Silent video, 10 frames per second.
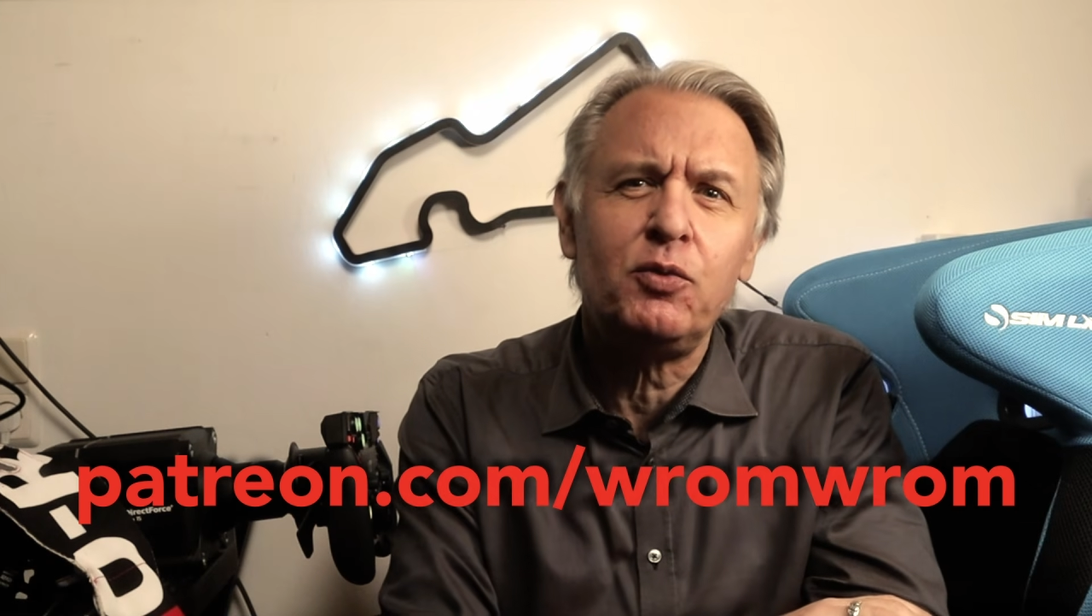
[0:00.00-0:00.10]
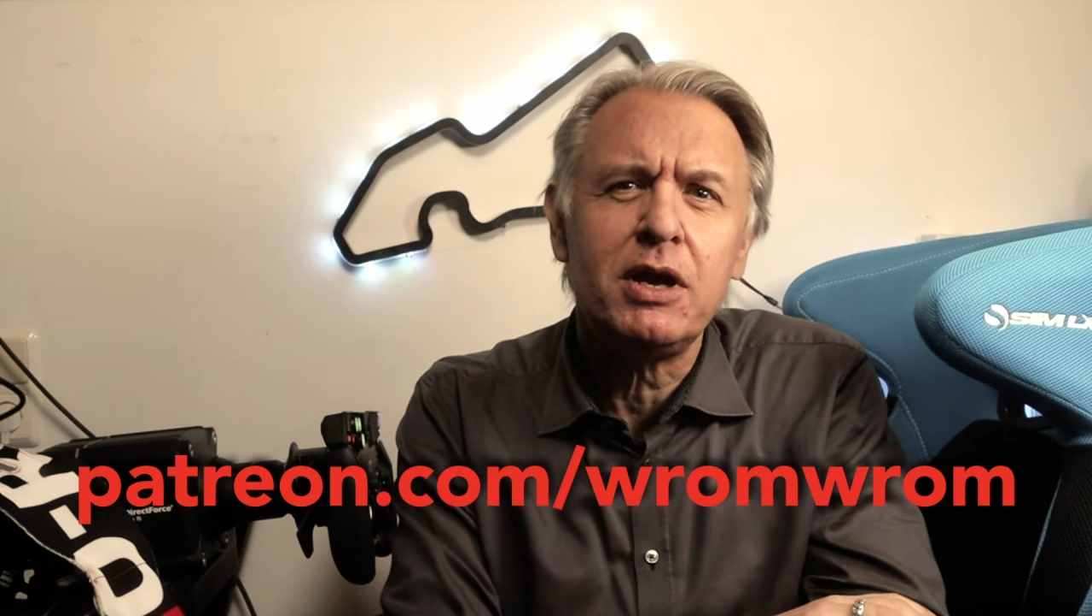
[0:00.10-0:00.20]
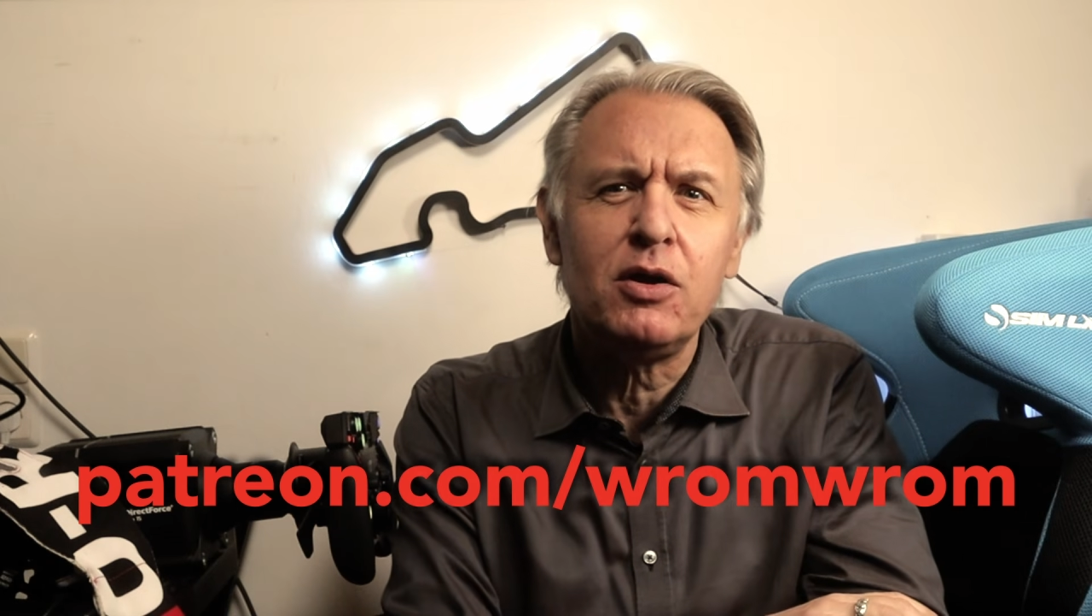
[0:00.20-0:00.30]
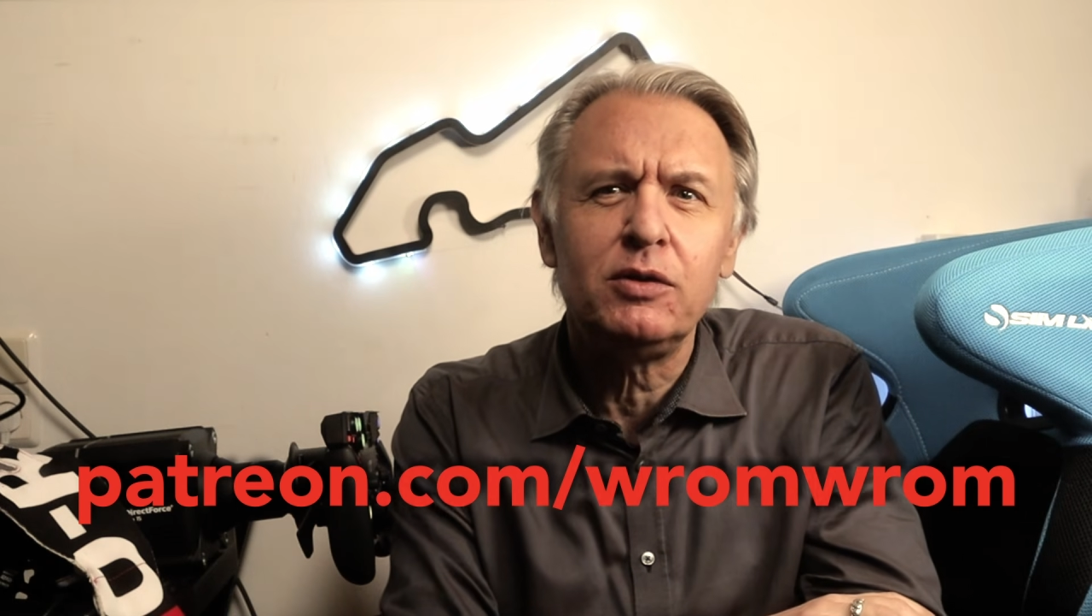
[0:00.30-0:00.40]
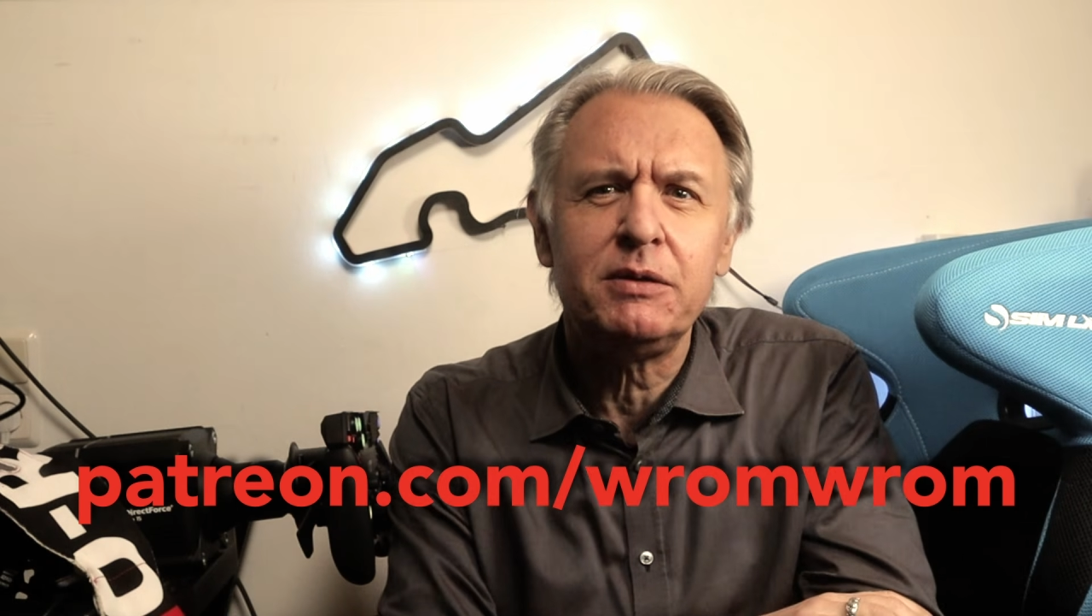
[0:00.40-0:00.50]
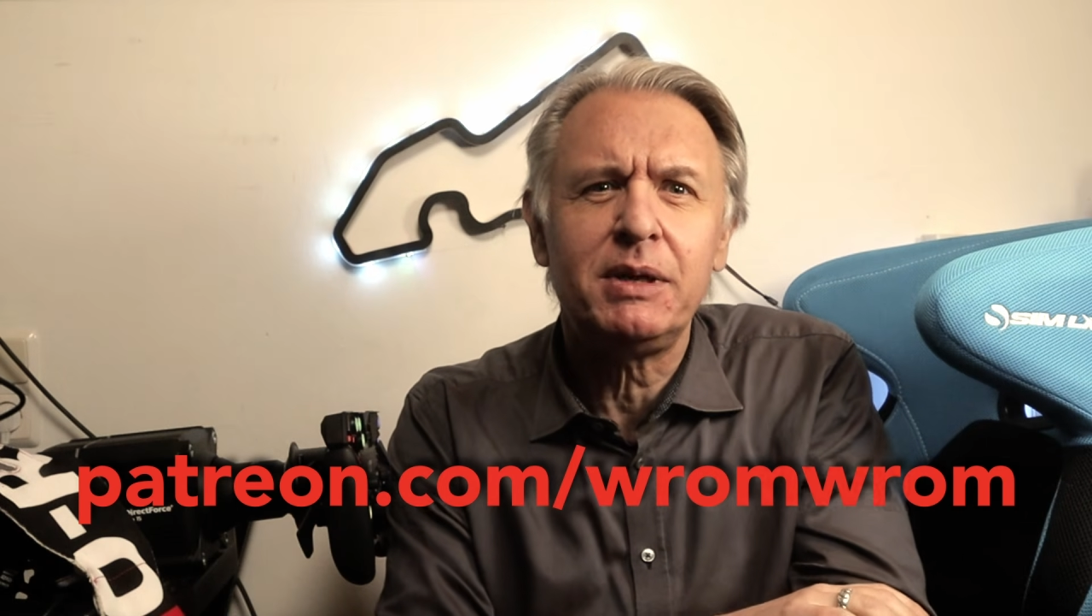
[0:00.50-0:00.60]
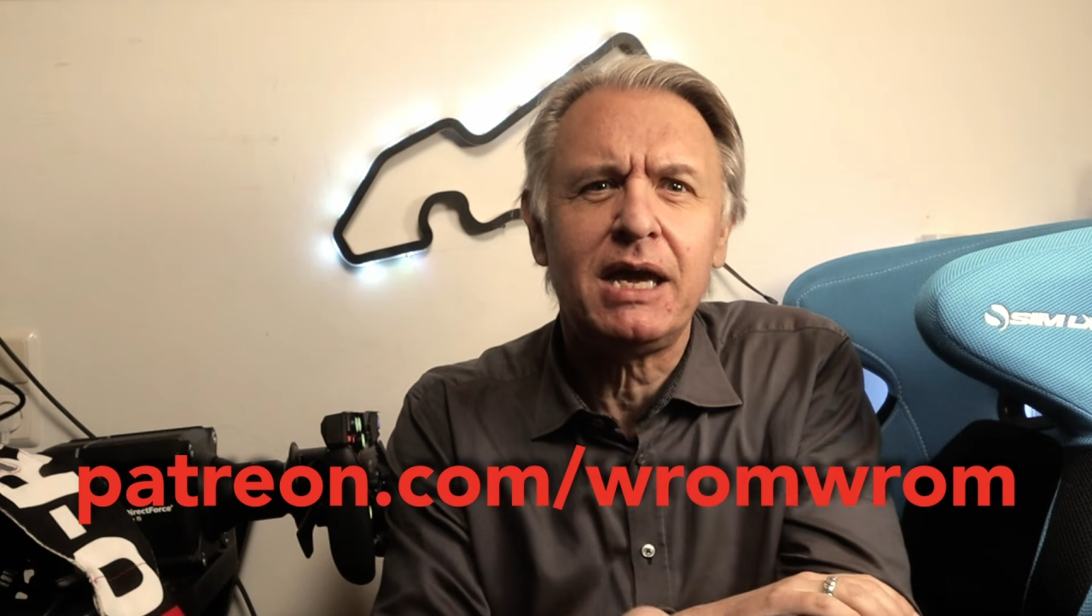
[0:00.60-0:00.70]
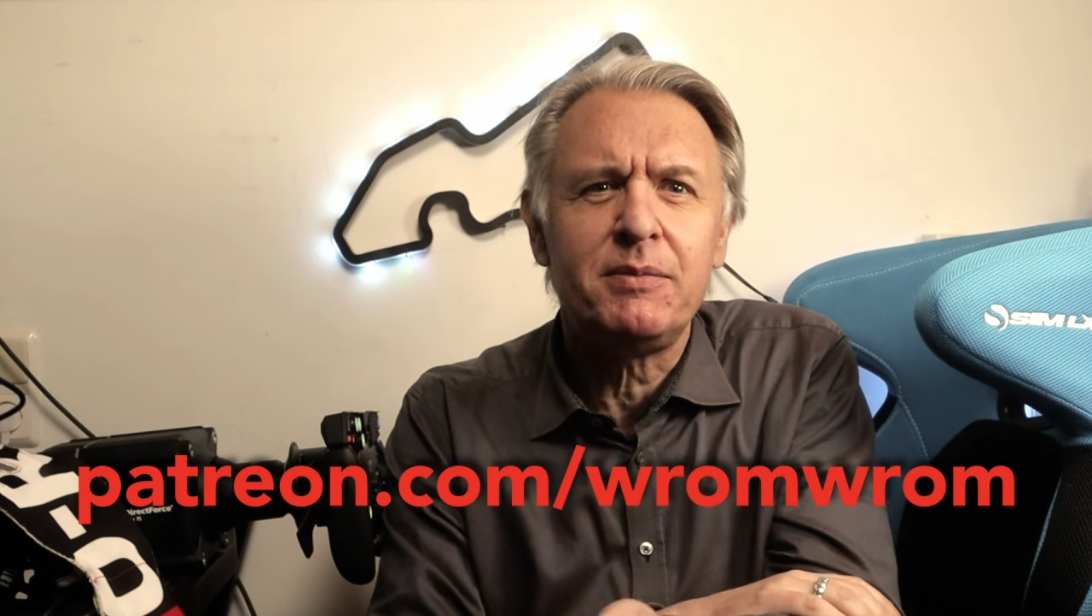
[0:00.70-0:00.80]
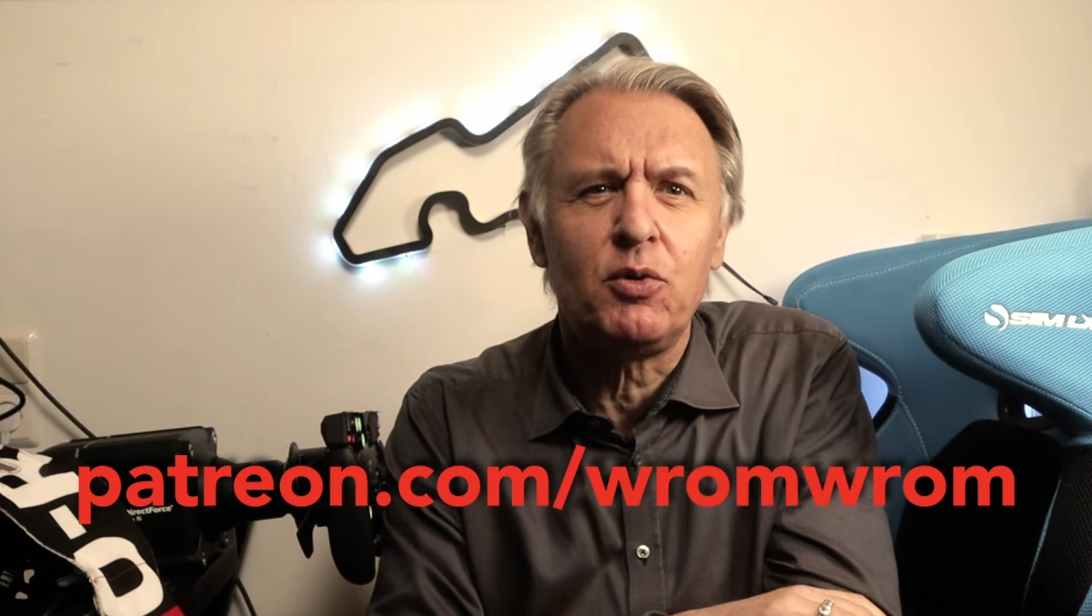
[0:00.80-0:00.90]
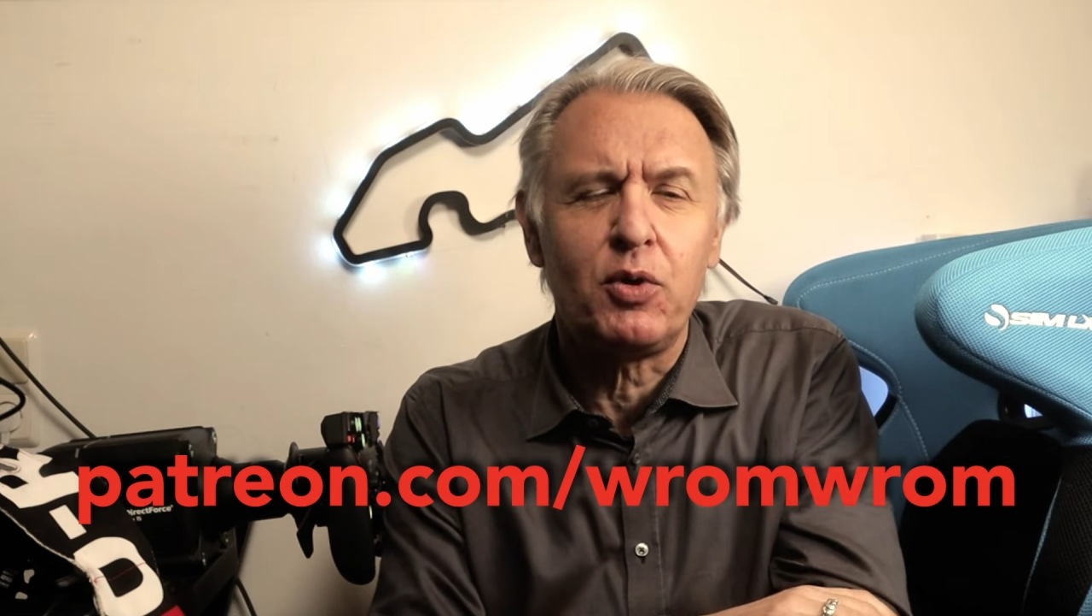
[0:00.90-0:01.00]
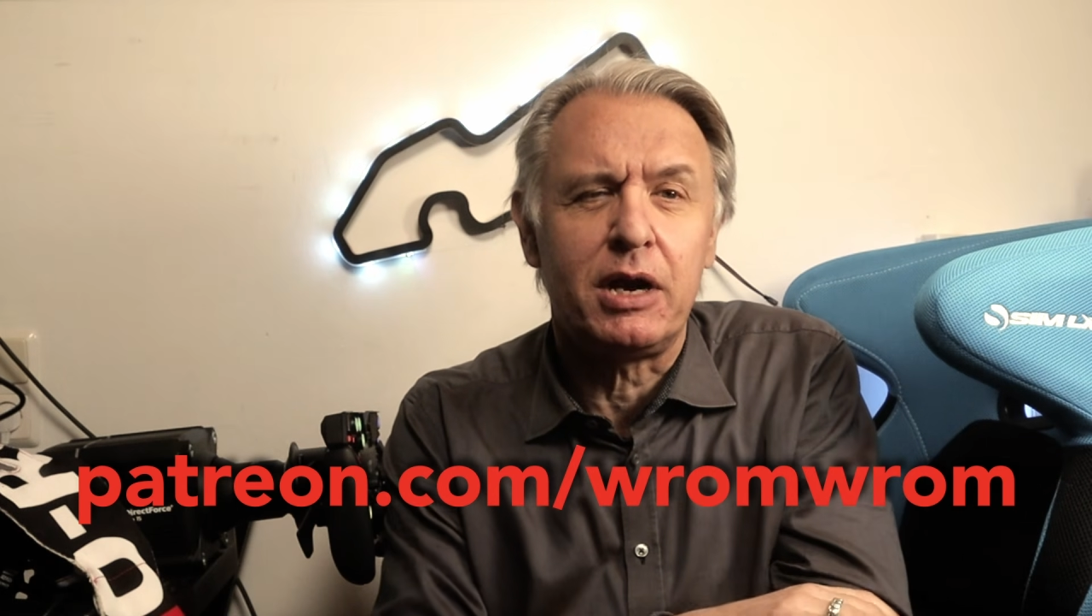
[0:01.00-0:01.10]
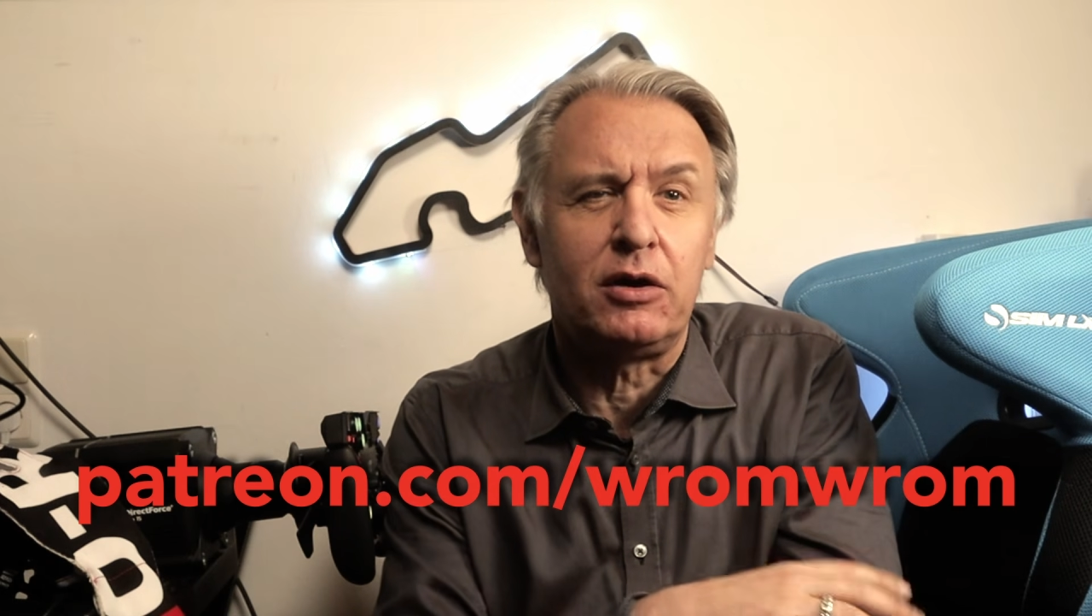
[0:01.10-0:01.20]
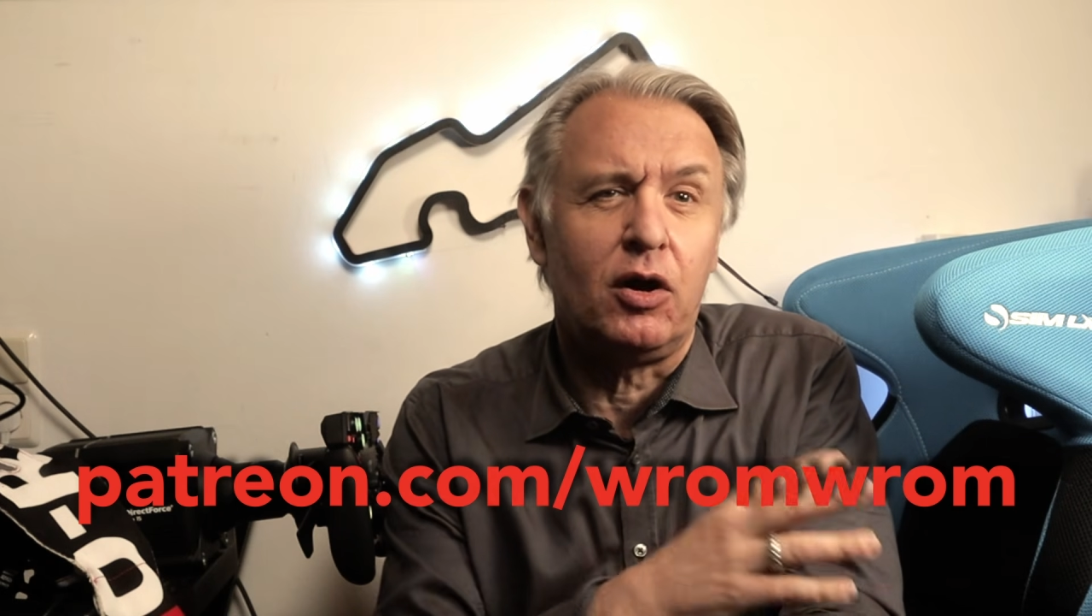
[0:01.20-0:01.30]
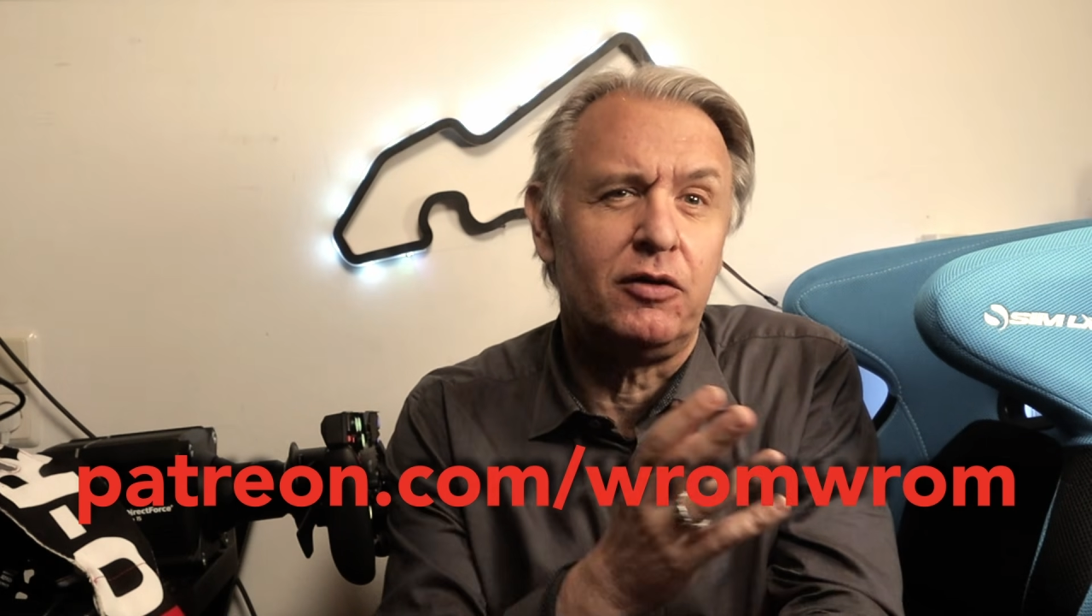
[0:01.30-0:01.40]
we only became aware